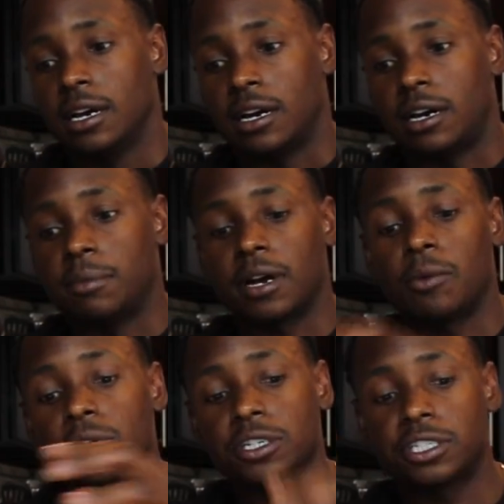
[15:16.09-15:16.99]
But I
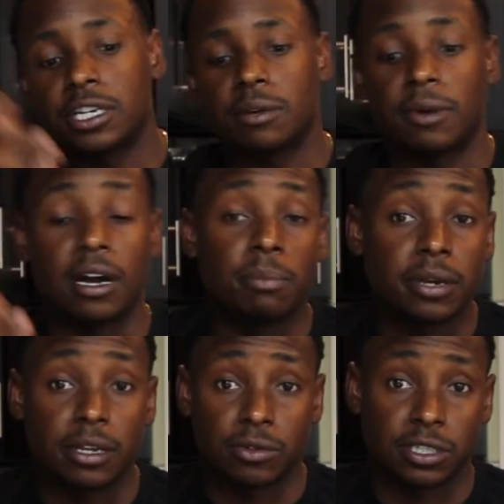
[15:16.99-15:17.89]
want to share my
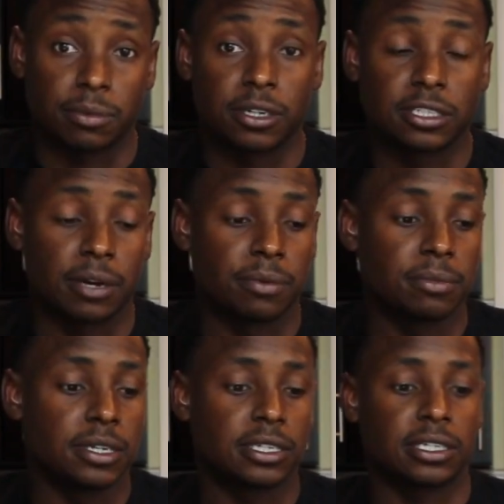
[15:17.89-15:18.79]
opinion with some of the
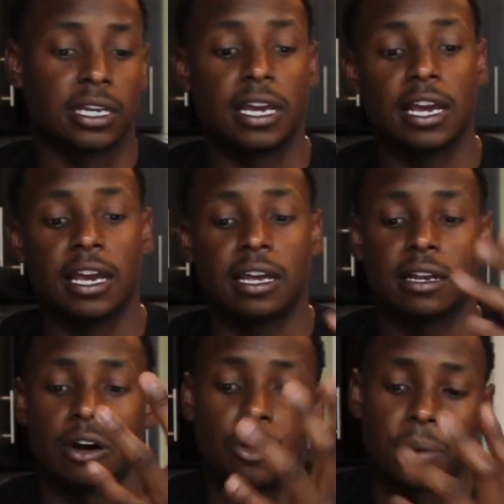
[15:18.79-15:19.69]
supplements,
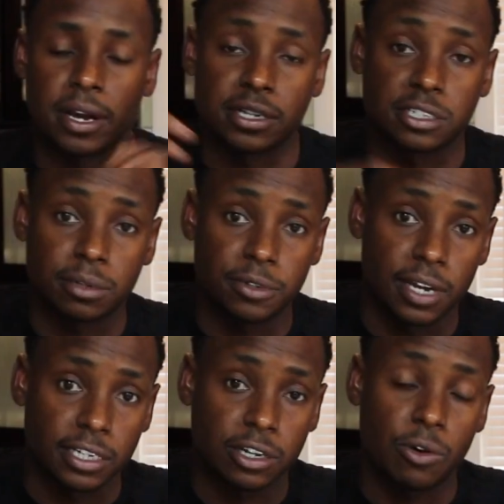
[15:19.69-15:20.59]
and I hope I answered some of you
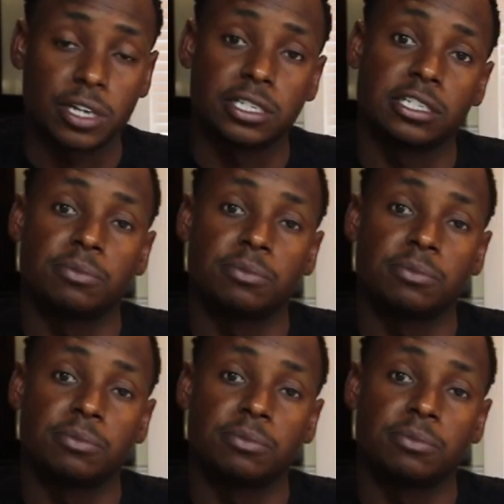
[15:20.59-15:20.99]
guys' questions.